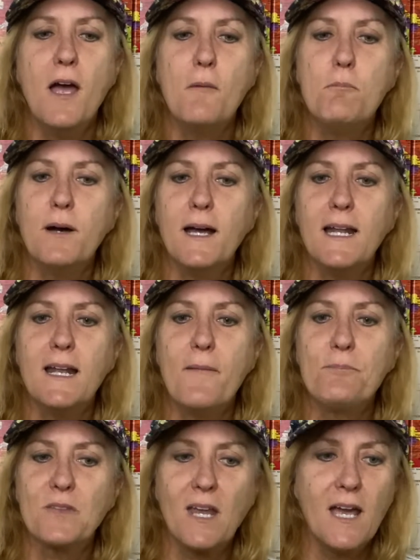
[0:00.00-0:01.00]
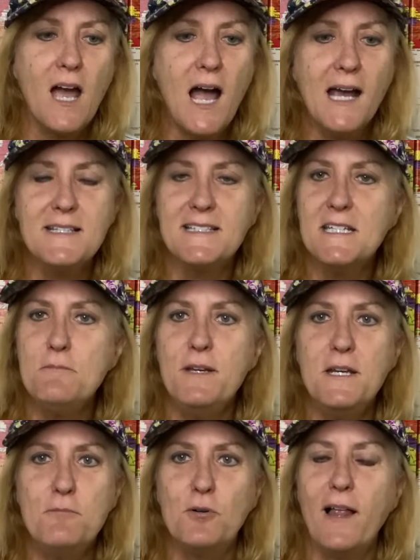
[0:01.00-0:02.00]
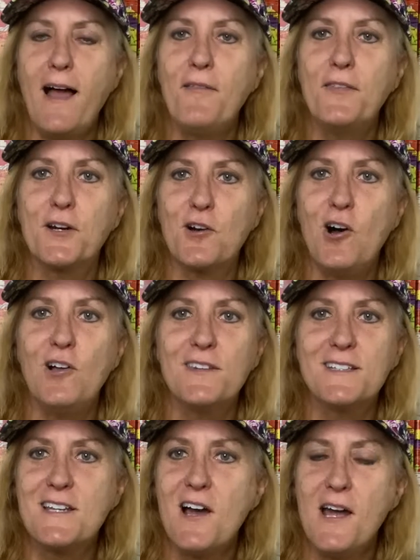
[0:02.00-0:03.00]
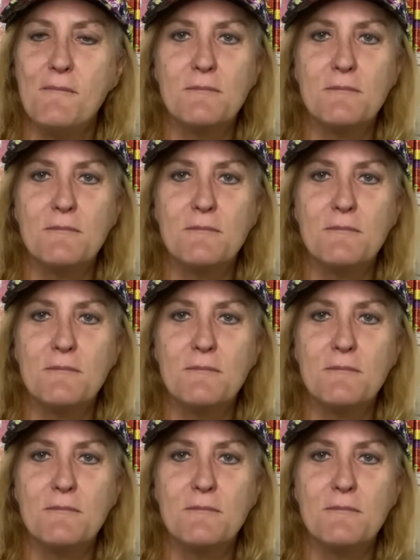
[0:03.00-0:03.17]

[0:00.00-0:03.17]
But I see people out there all the time.